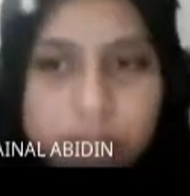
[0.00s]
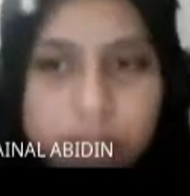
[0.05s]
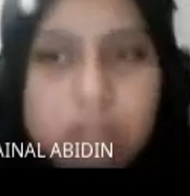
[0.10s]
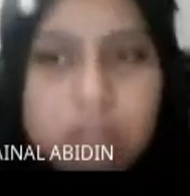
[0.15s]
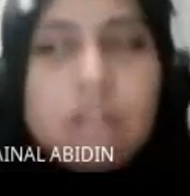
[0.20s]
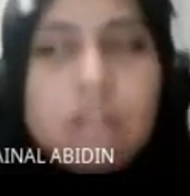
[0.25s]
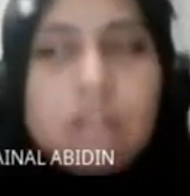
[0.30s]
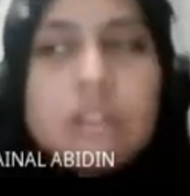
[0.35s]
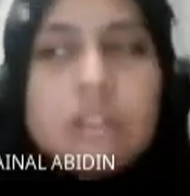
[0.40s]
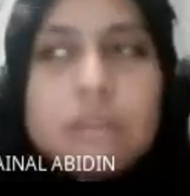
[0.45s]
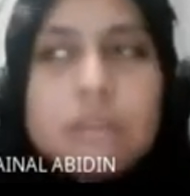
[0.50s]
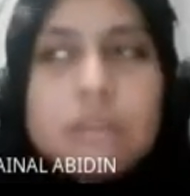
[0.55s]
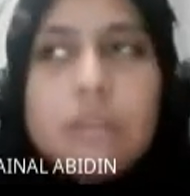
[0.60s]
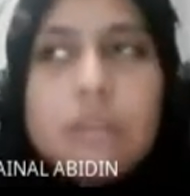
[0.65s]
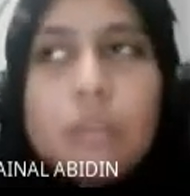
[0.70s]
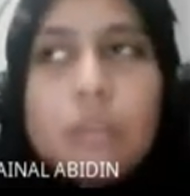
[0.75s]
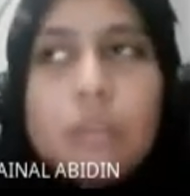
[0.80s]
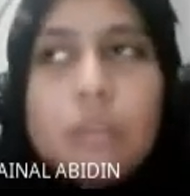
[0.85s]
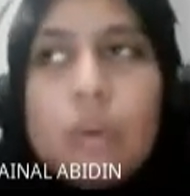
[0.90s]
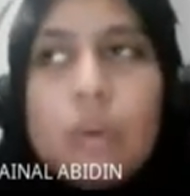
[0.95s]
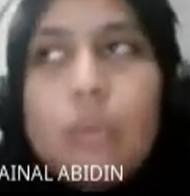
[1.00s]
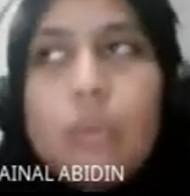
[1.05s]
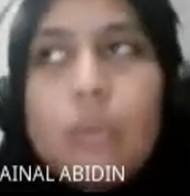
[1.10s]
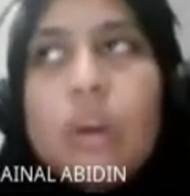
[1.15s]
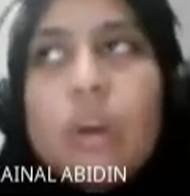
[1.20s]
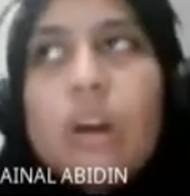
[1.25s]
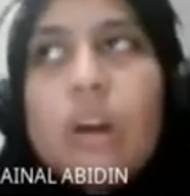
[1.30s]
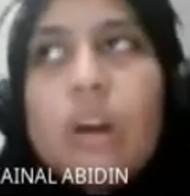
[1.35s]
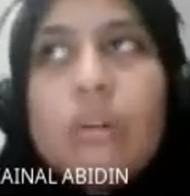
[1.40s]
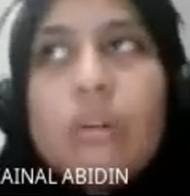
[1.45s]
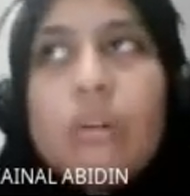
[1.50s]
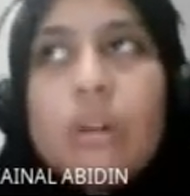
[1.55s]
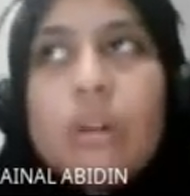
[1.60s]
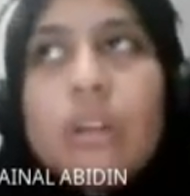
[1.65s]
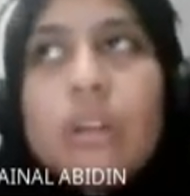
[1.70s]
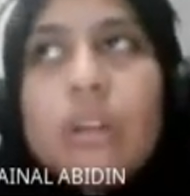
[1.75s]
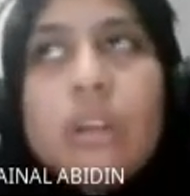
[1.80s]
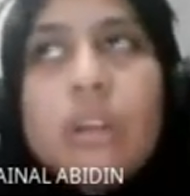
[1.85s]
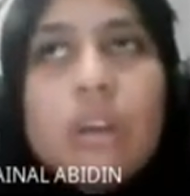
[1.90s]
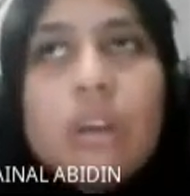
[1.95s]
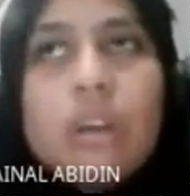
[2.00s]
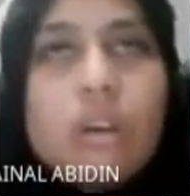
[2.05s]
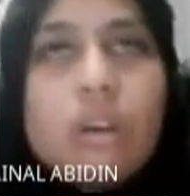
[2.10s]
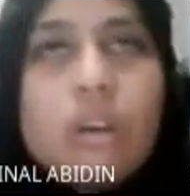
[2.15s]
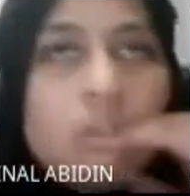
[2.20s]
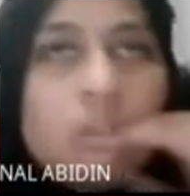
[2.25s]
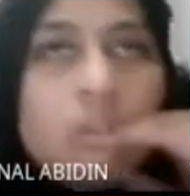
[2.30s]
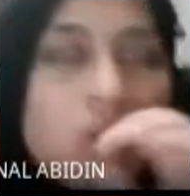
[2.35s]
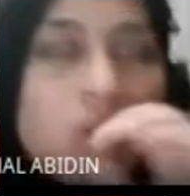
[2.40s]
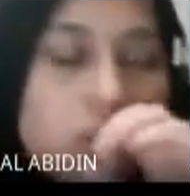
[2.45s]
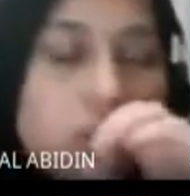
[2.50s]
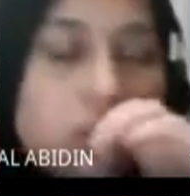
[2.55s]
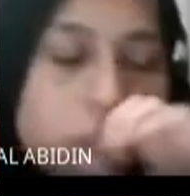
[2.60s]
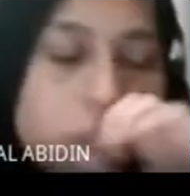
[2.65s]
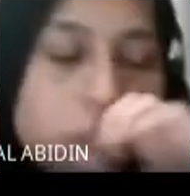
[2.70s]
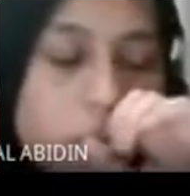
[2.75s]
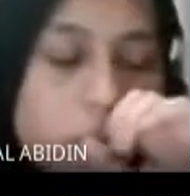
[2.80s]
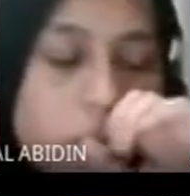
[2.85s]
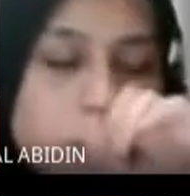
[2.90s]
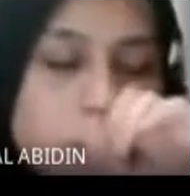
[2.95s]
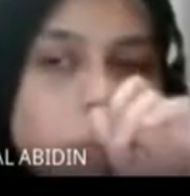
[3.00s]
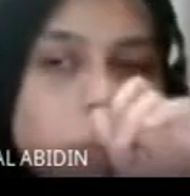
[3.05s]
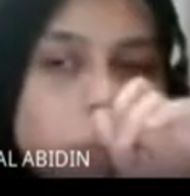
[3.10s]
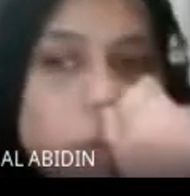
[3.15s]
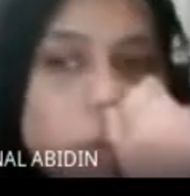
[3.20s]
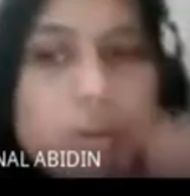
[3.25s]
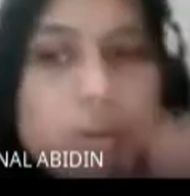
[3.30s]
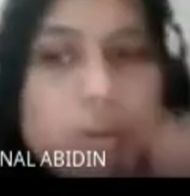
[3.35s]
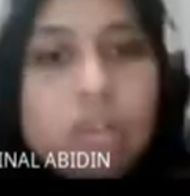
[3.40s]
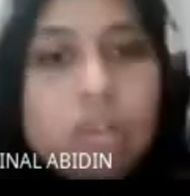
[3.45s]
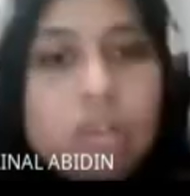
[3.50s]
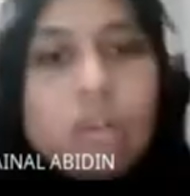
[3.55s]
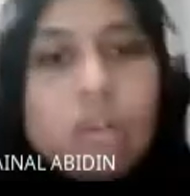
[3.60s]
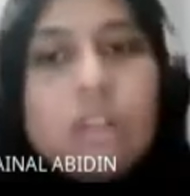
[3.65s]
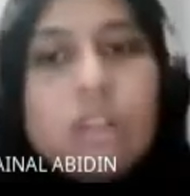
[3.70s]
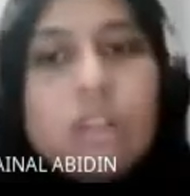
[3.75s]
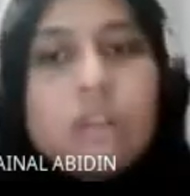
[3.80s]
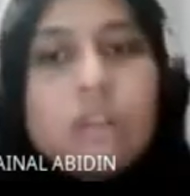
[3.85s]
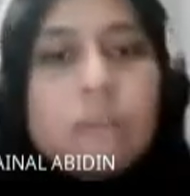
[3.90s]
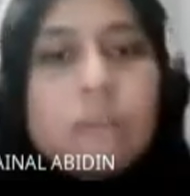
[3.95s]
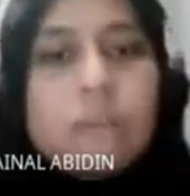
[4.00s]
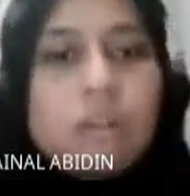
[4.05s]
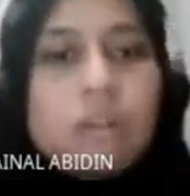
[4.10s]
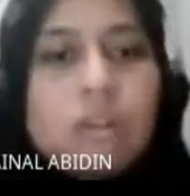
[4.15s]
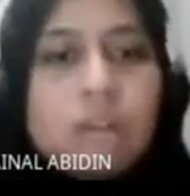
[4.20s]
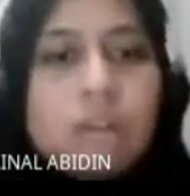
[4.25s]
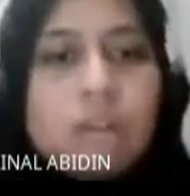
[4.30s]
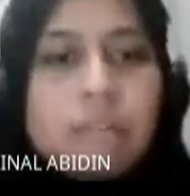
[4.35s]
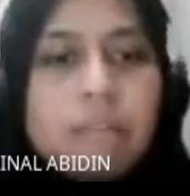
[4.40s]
That means when we are already code the program, when we are coding the program.